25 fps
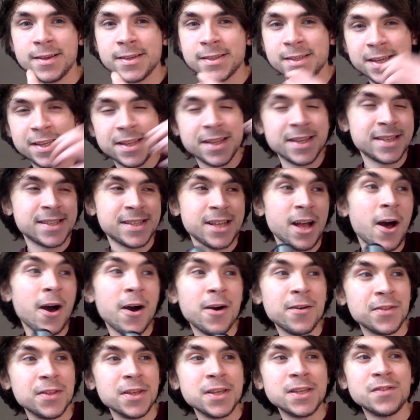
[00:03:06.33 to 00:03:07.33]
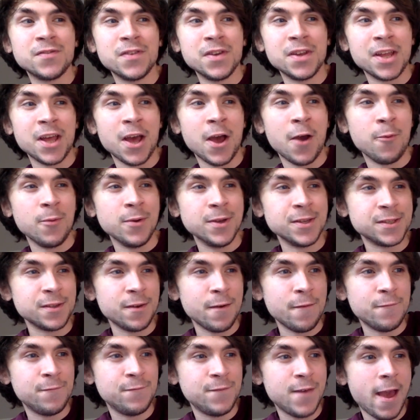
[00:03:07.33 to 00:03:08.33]
See, the start of this video was
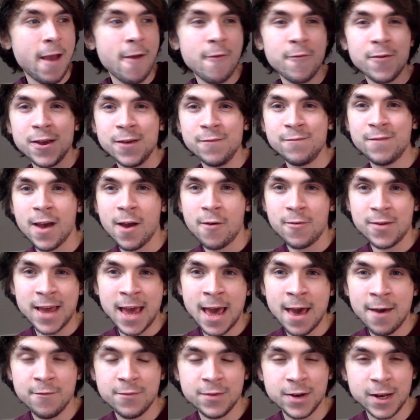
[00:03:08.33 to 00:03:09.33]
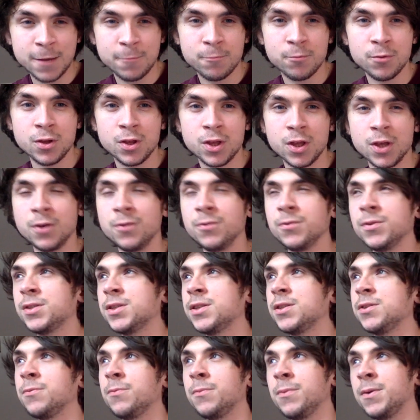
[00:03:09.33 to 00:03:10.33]
very, very heavily
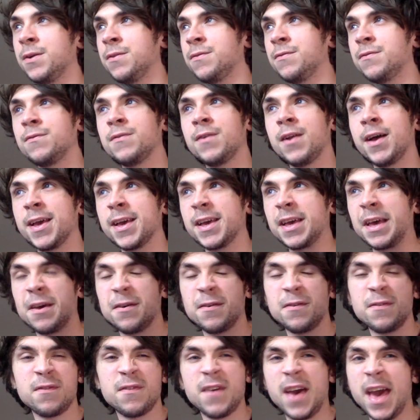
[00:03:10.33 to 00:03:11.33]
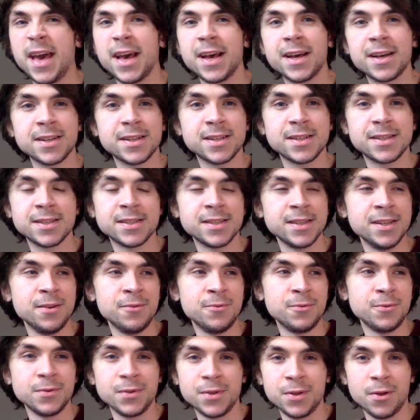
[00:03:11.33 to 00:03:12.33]
produced with like effects
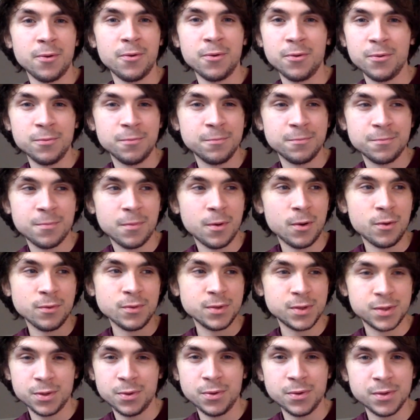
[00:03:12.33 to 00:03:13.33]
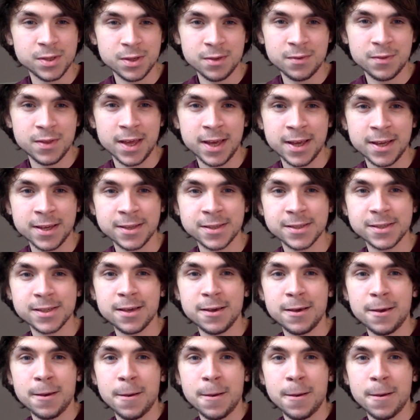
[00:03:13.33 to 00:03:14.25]
and all sorts of things,